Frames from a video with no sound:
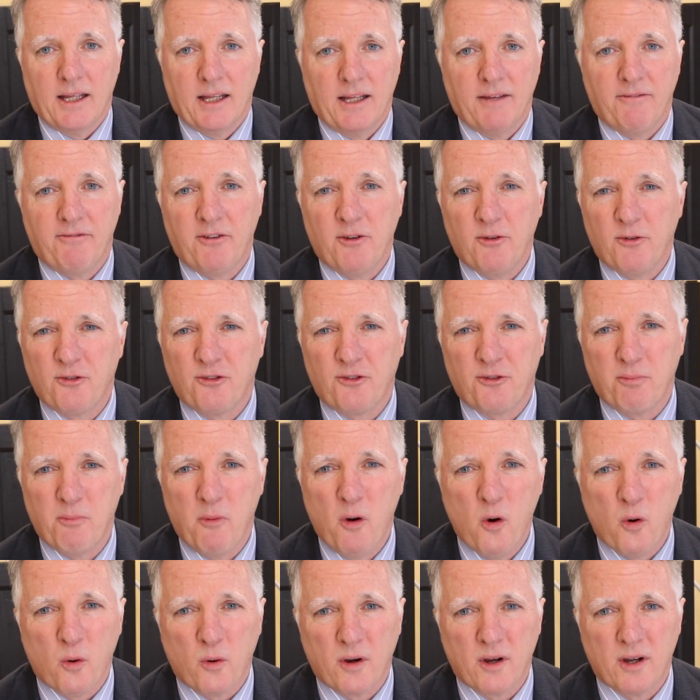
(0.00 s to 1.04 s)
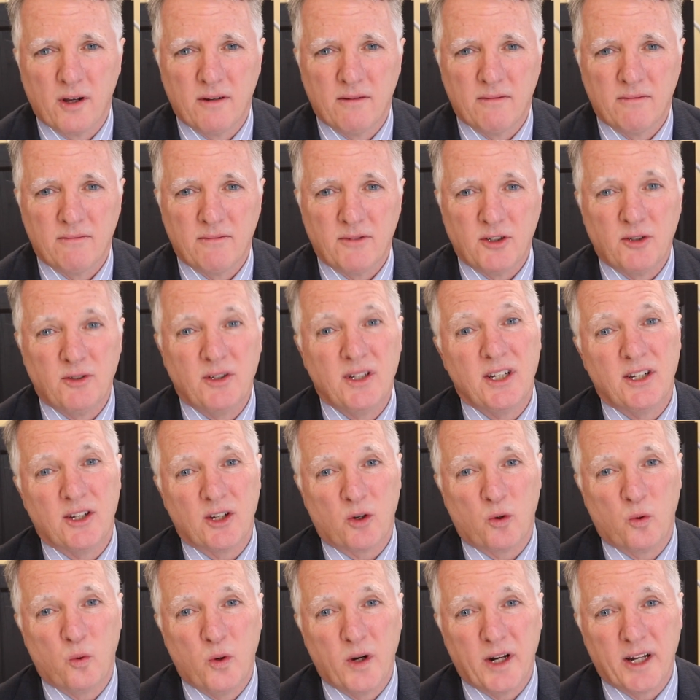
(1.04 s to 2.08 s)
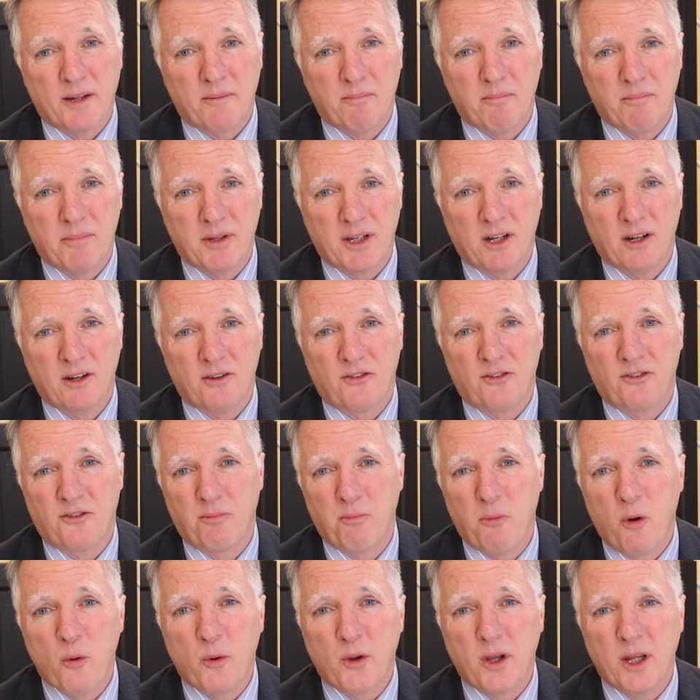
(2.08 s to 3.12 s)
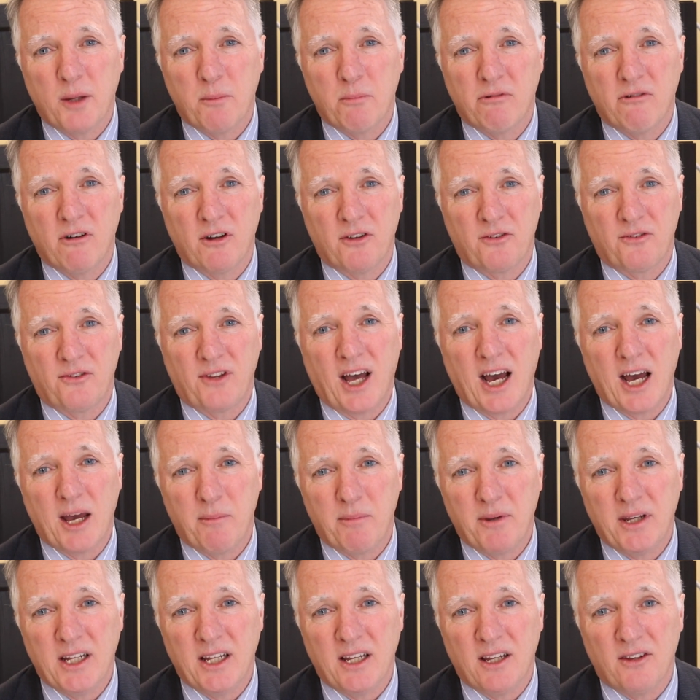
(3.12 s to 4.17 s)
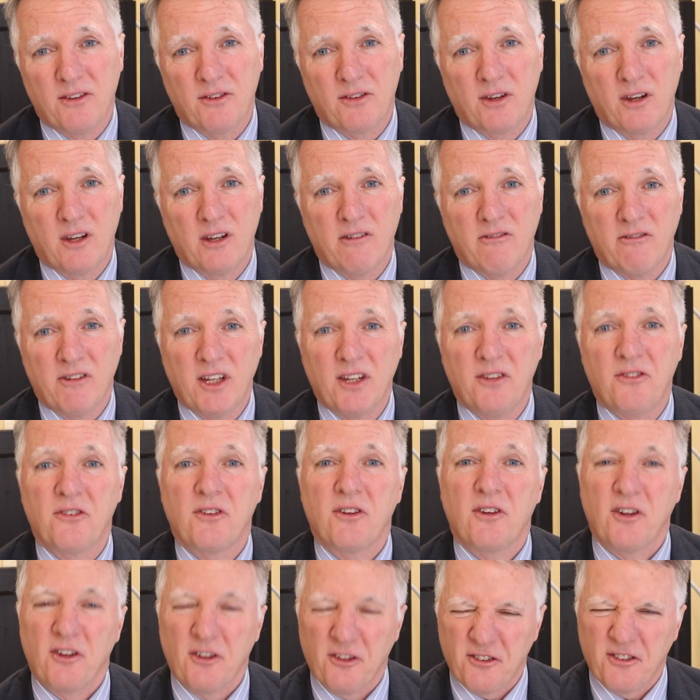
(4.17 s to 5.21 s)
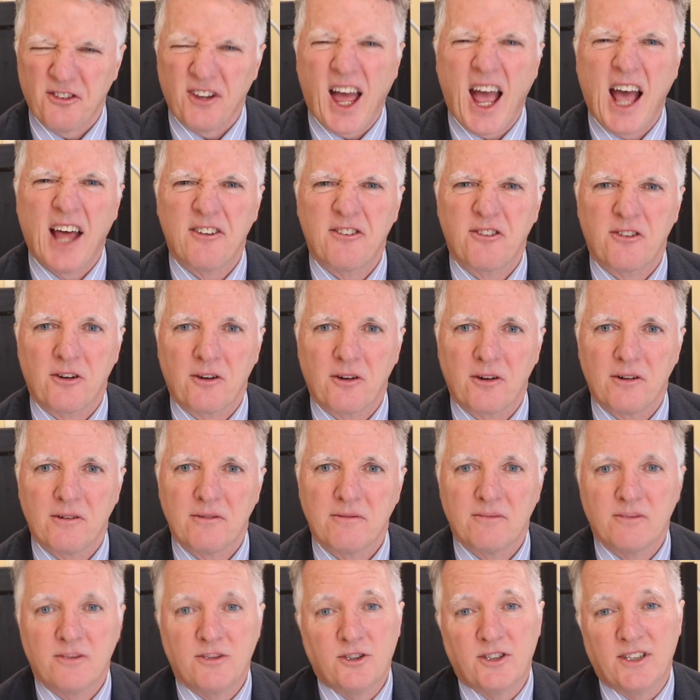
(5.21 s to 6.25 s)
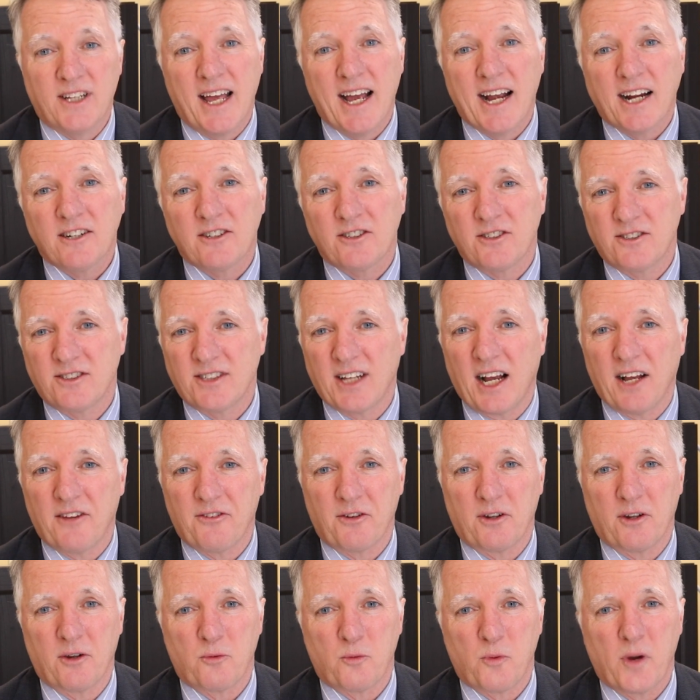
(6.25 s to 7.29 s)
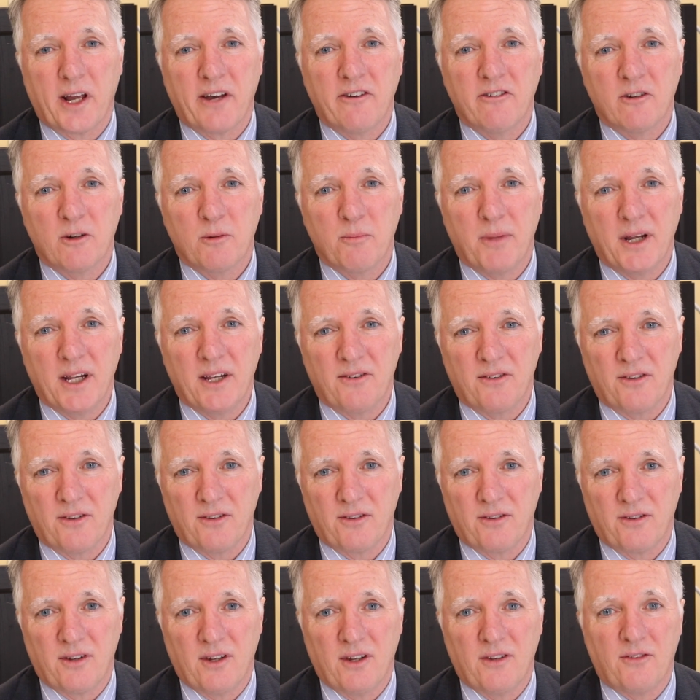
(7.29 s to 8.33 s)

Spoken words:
If you smoke, you need to quit, because smoking plus diabetes leads to disaster. You should exercise on a regular basis.